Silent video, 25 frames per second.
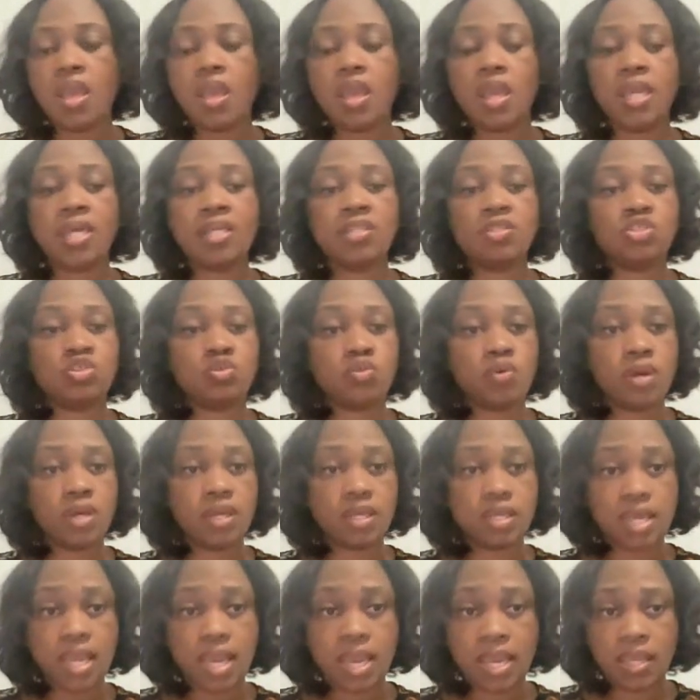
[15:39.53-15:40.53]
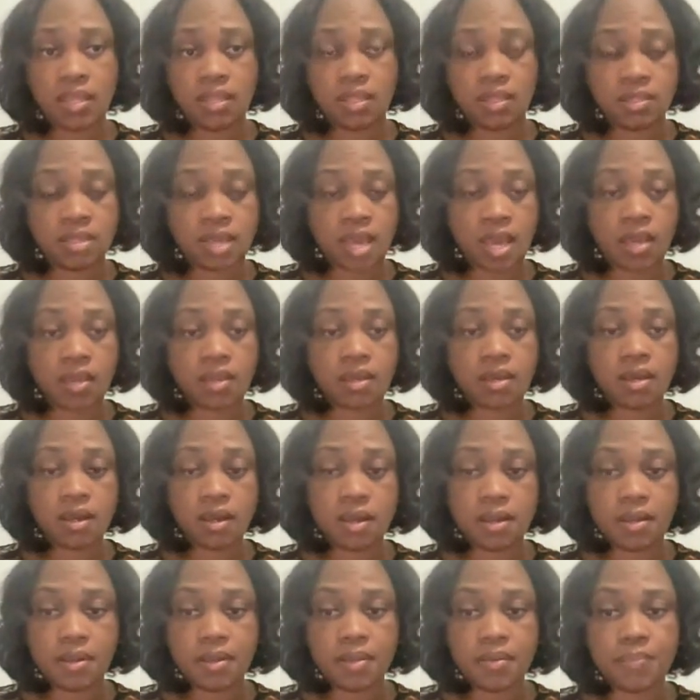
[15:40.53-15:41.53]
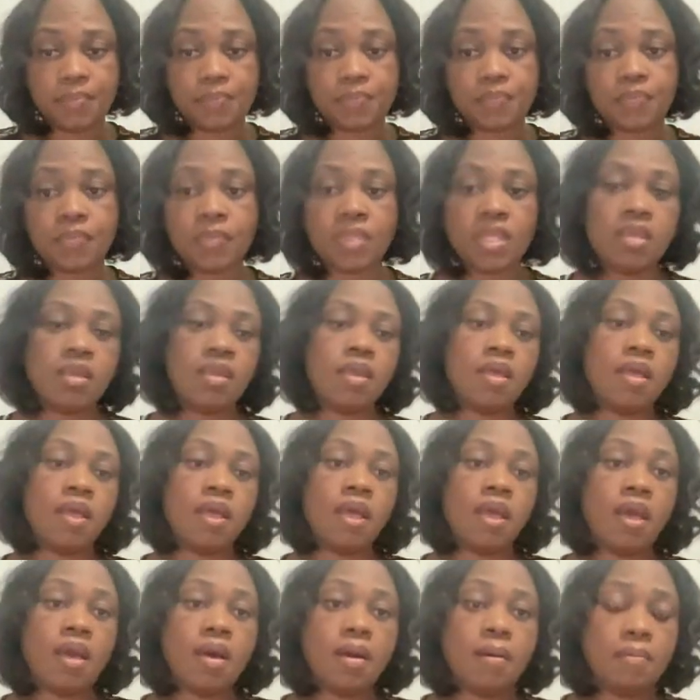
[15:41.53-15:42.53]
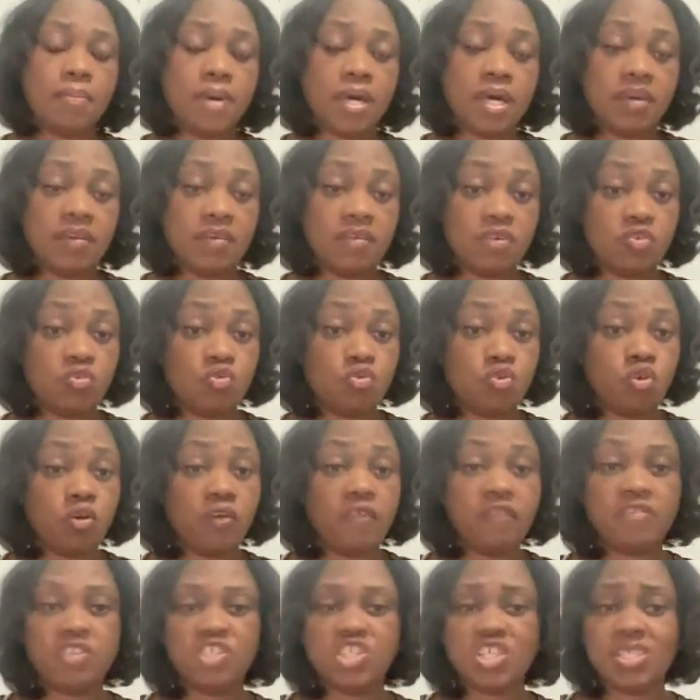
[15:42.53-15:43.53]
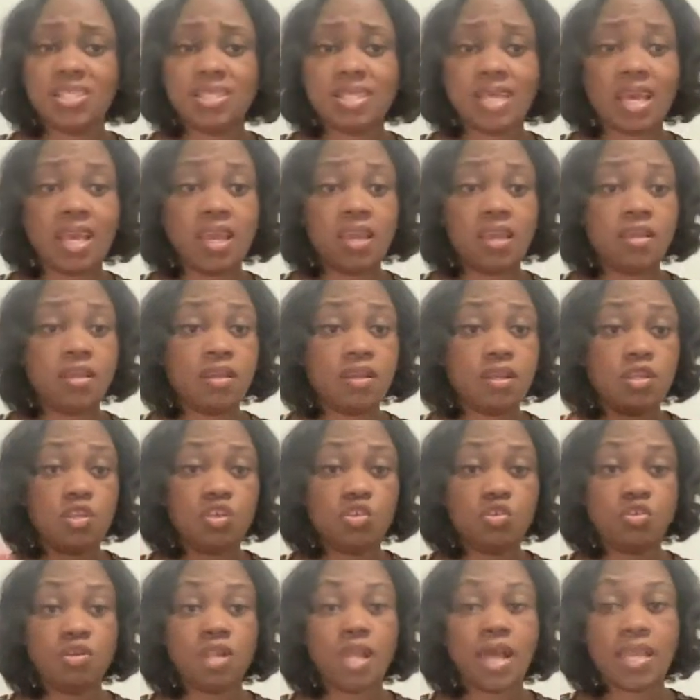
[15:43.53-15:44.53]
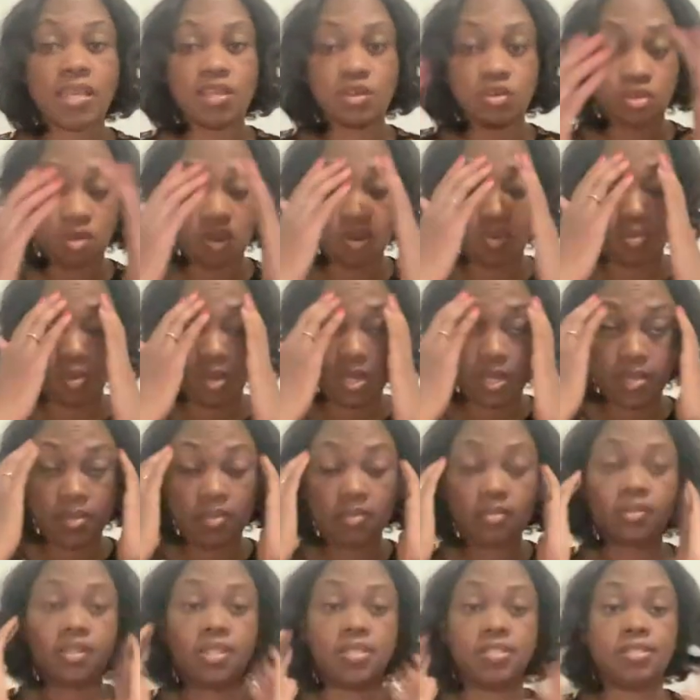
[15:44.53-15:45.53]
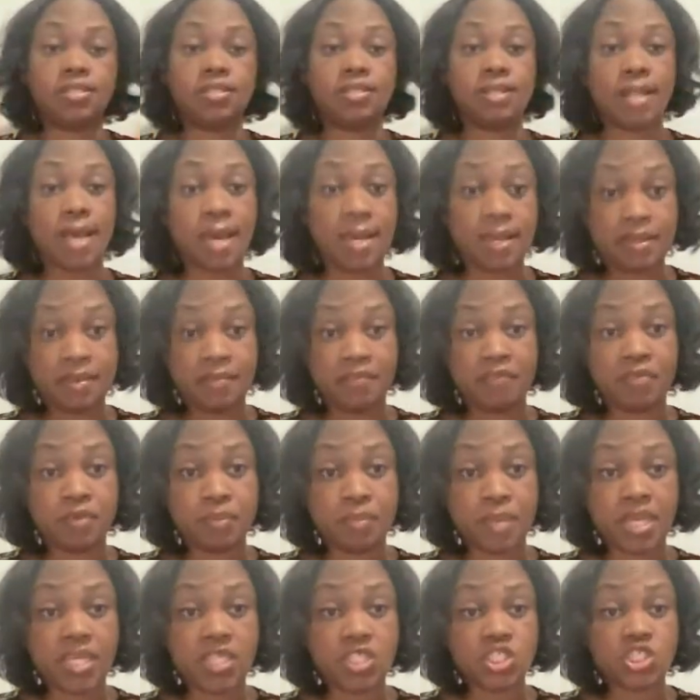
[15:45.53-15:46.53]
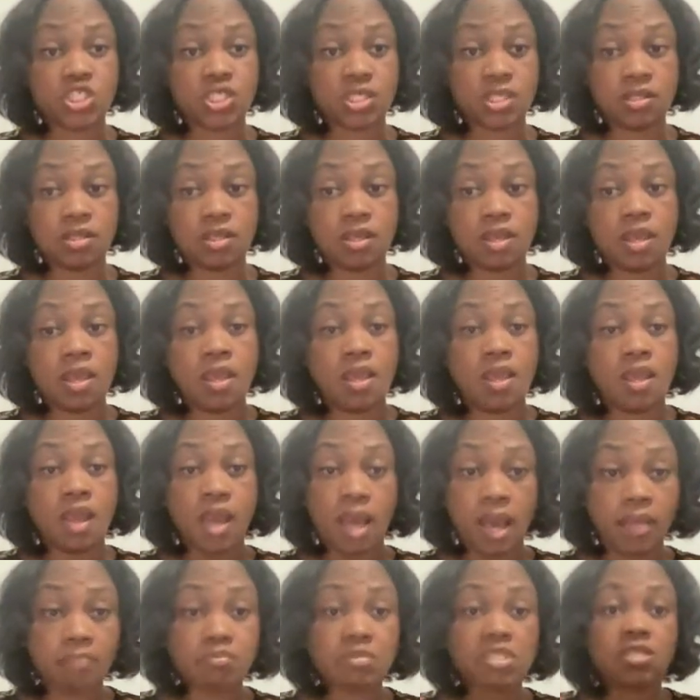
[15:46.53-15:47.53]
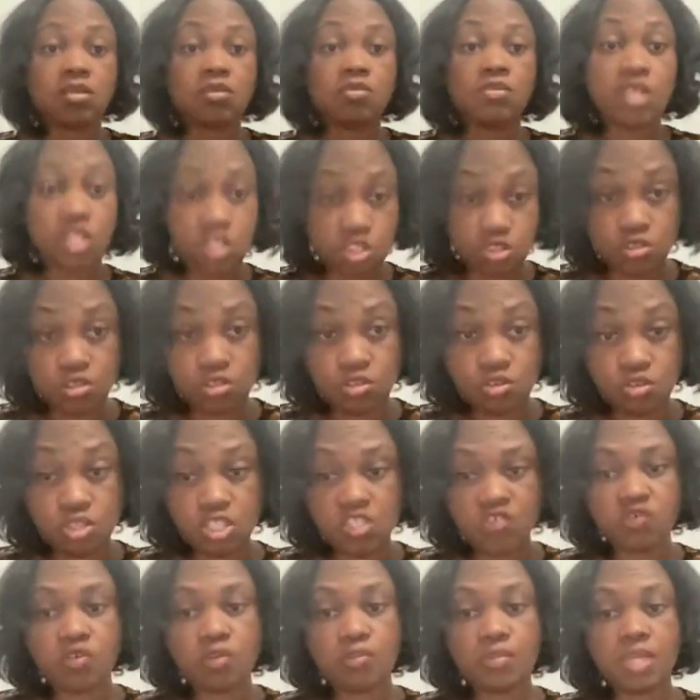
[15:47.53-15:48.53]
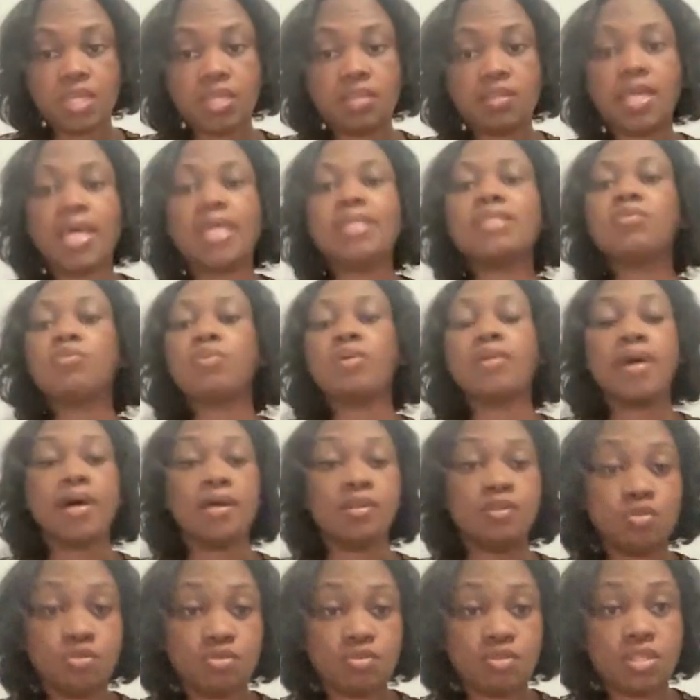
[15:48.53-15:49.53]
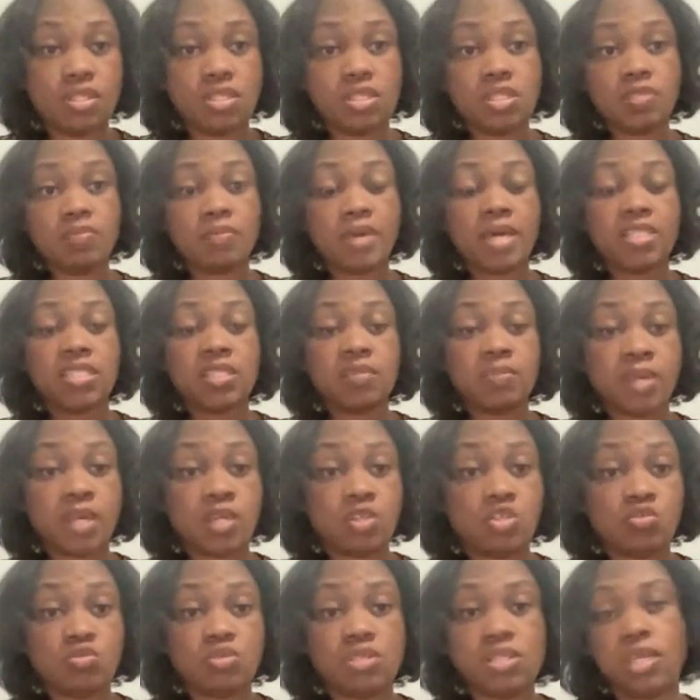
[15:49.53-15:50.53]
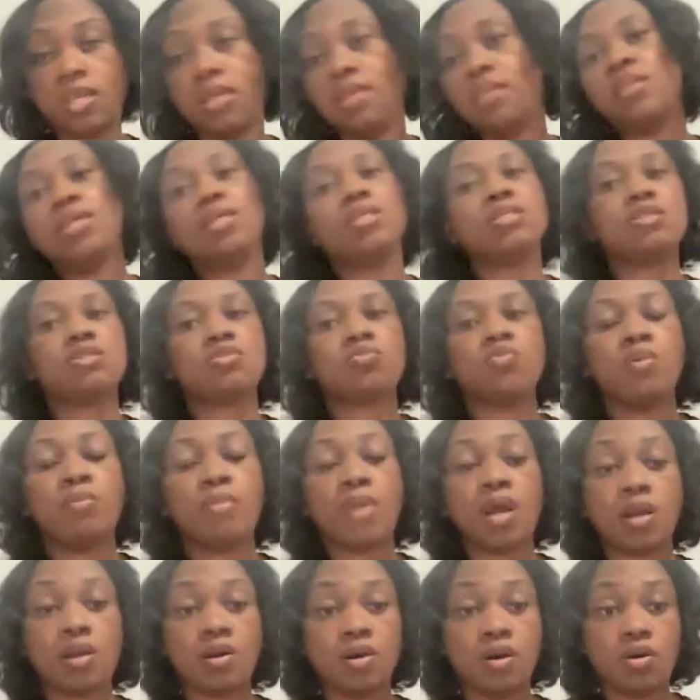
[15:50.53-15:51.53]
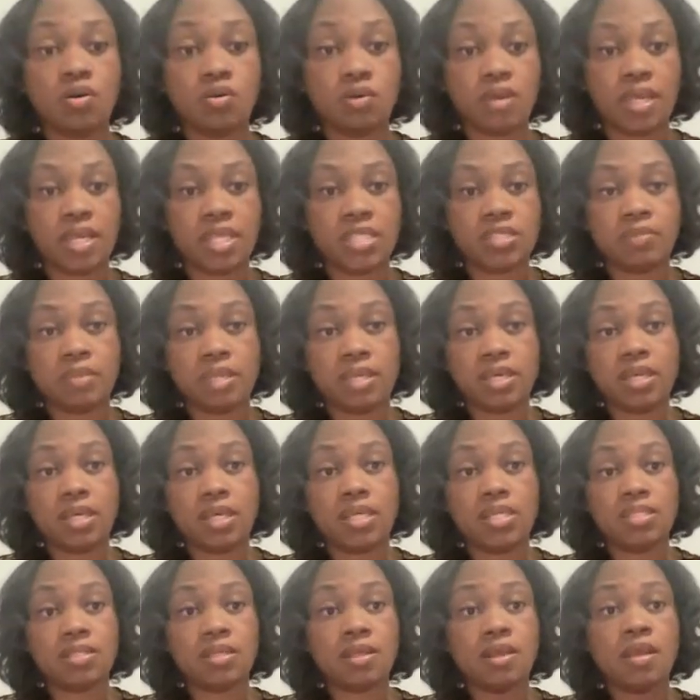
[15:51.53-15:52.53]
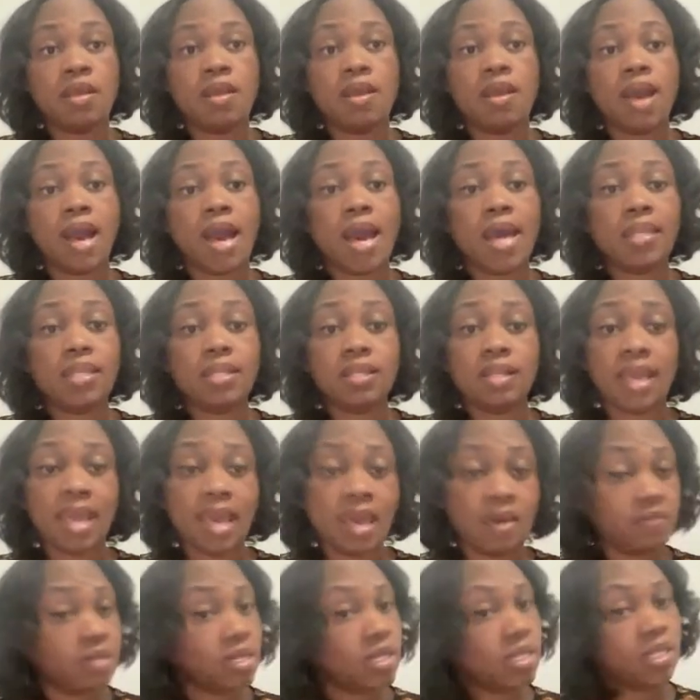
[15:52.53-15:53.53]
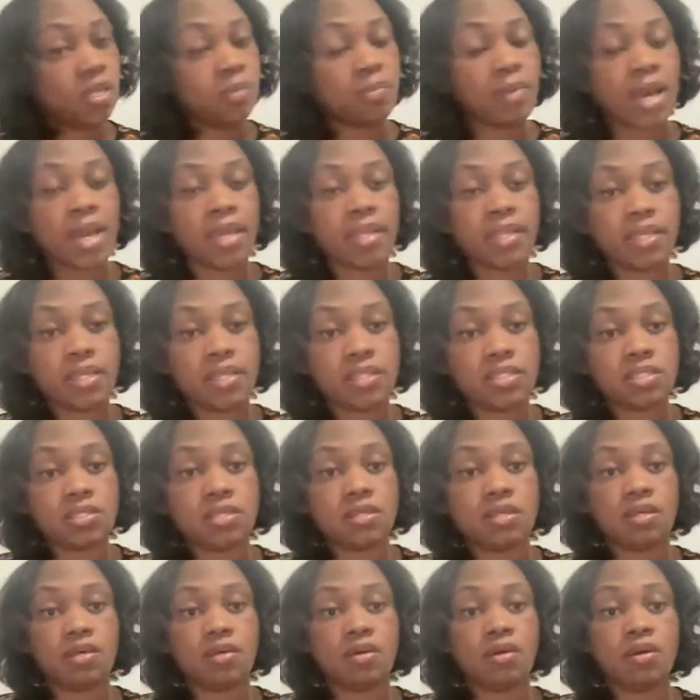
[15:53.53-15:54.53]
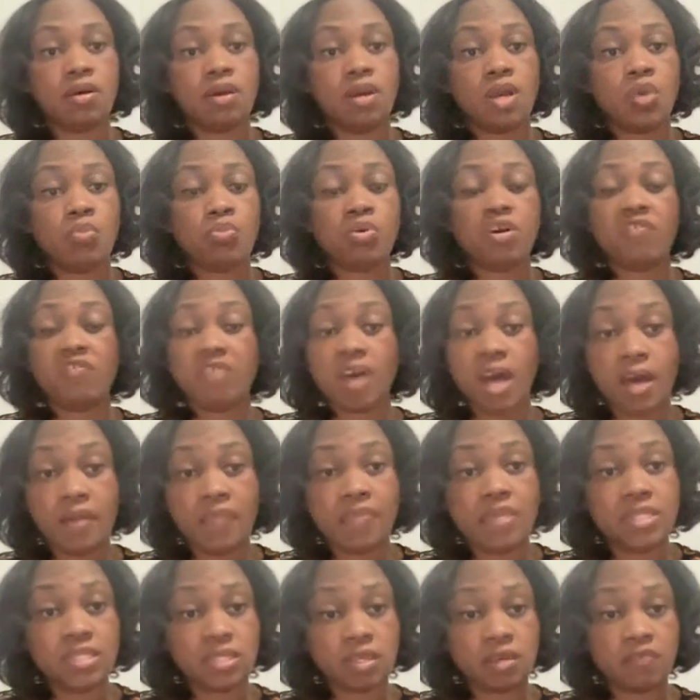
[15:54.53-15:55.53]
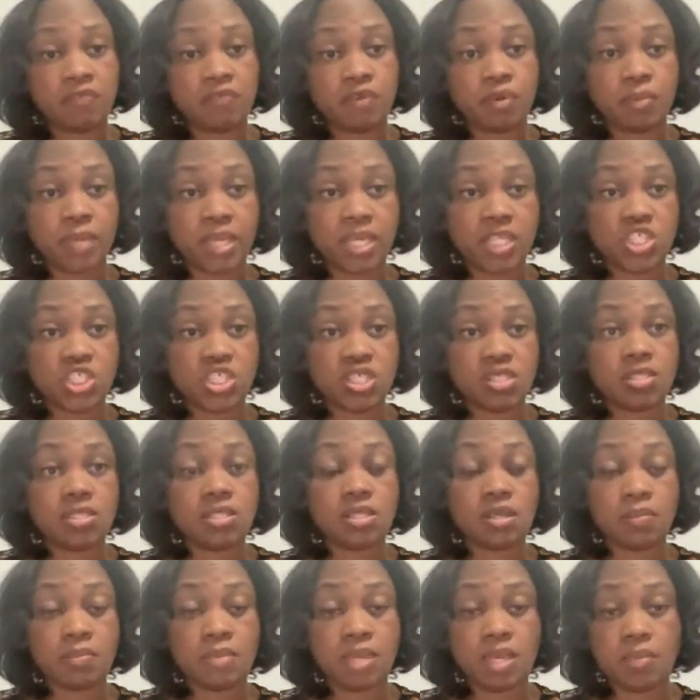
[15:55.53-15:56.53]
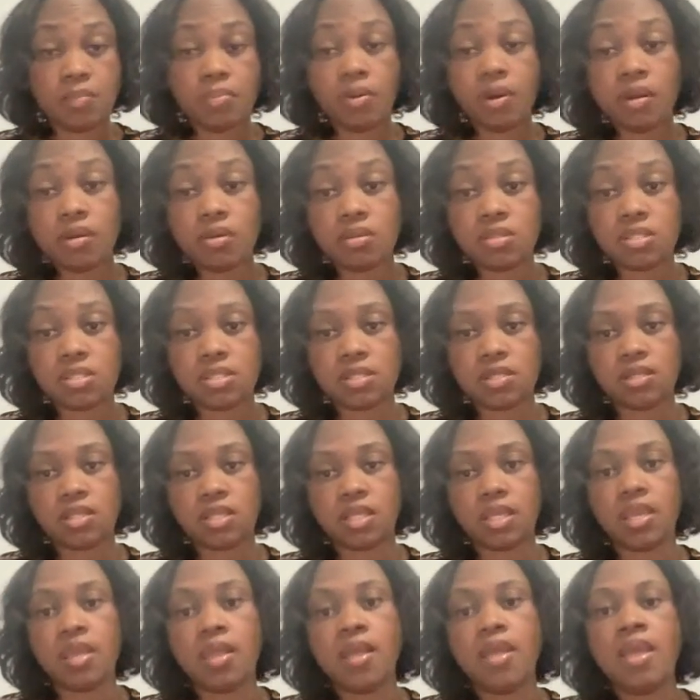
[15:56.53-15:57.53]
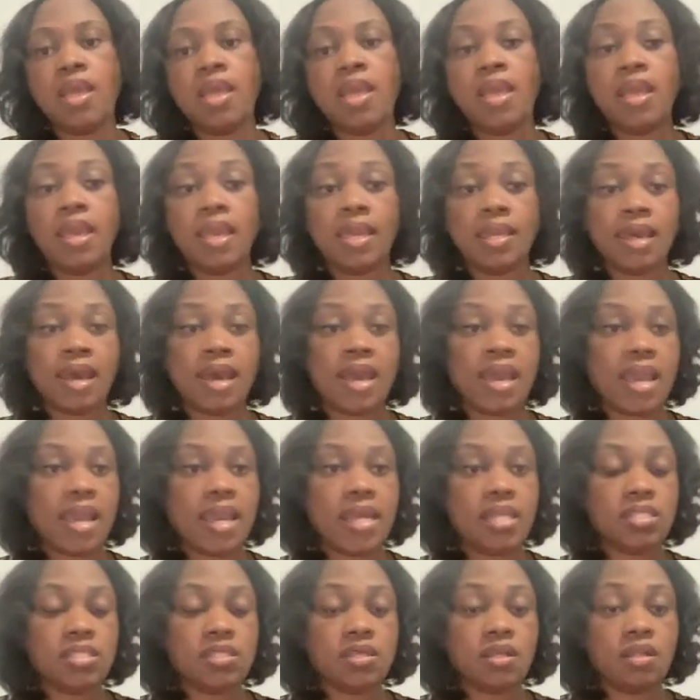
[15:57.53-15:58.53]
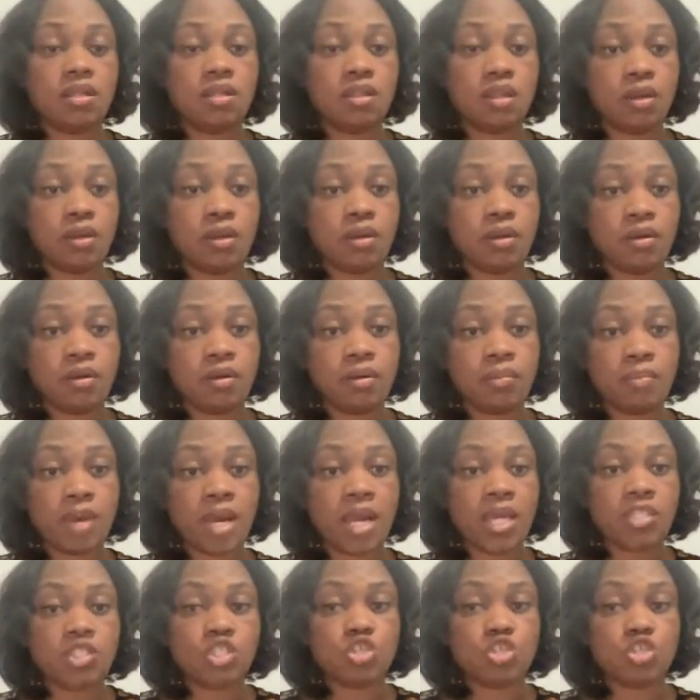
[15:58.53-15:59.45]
at joinkayla.com. But or just say you're like, you know what, this is a lot of information. I'm just going to need you to do this for me. That's what I do. This is my specialty. And this is what my goal is, because I didn't have anybody to provide this information to me personally. And I had to learn by